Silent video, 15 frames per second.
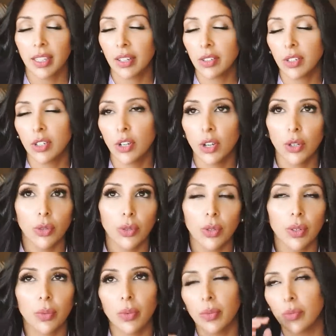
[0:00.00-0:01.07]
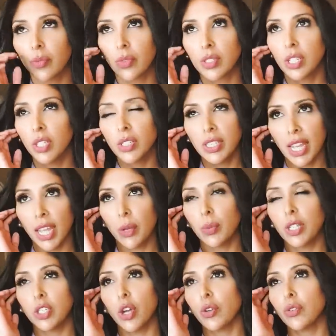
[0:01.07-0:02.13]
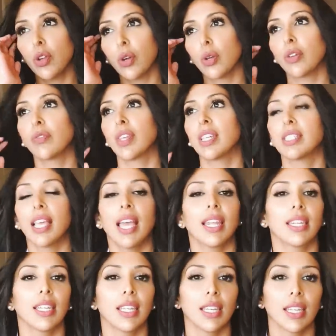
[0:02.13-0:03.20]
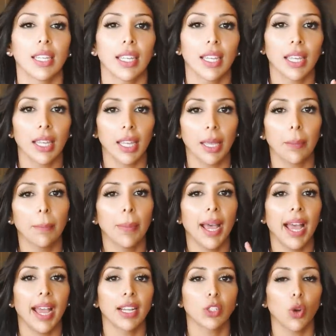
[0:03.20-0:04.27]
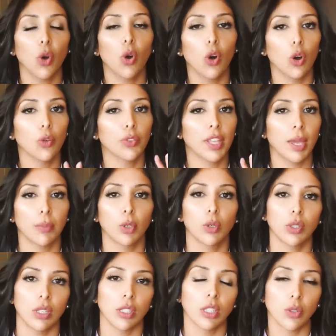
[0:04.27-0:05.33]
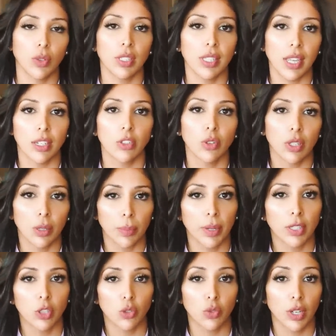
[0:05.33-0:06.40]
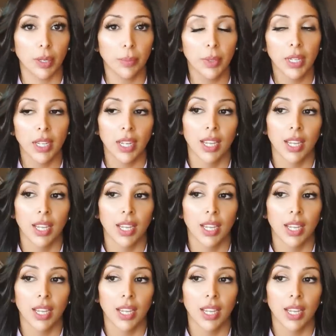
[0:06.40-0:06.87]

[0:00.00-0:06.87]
There are no, to date, we don't know if there's any impact of chemical sunscreens entering the bloodstream.